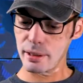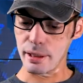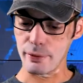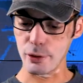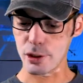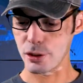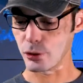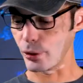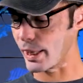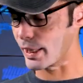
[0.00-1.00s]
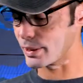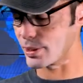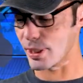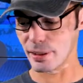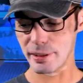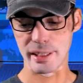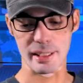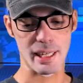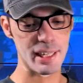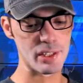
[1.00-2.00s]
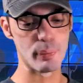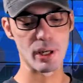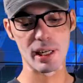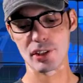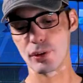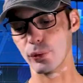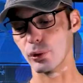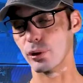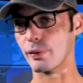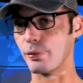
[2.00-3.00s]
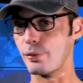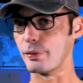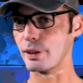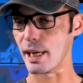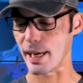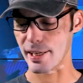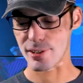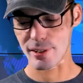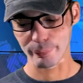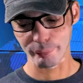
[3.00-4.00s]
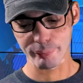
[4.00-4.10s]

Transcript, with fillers: If you trade the ice box for 50 ice,